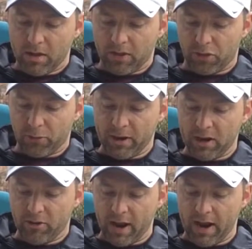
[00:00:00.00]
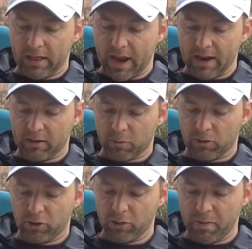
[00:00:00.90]
The three gray ladies were
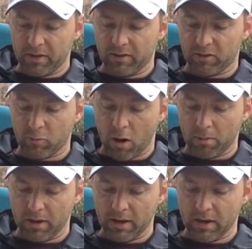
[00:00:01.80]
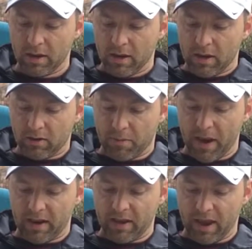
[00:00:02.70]
too busy squabbling to
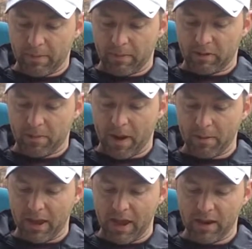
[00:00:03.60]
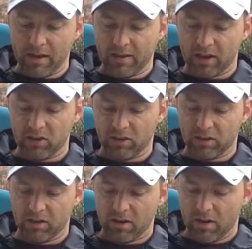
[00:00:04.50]
pay me any
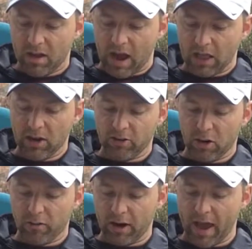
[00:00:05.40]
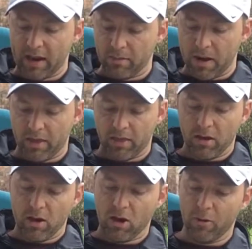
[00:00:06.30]
attention. I looked over at Annabeth,
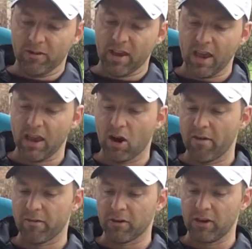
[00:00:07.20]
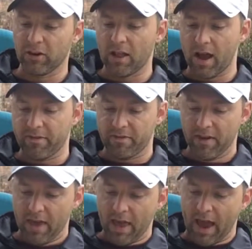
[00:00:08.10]
who was hanging on for dear life,
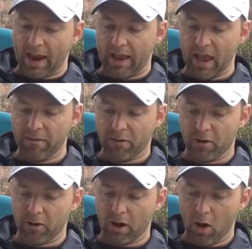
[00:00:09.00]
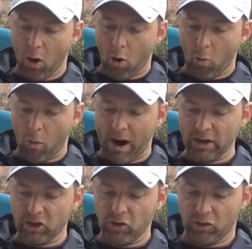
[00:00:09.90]
and I gave her a, why
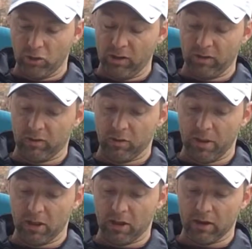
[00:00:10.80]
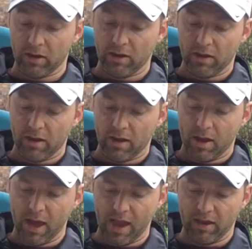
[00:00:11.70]
did you do this to me look?
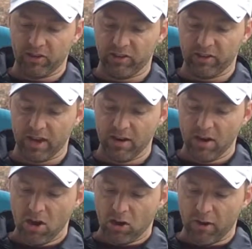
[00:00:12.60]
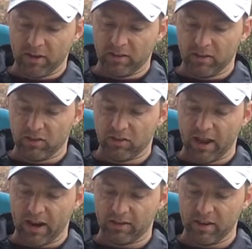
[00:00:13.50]
Hey, she said, Gray Sister's
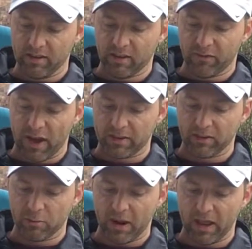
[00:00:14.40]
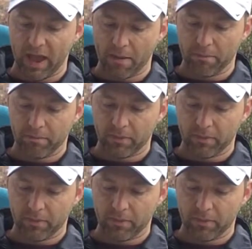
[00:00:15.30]
taxi is the fastest way to camp.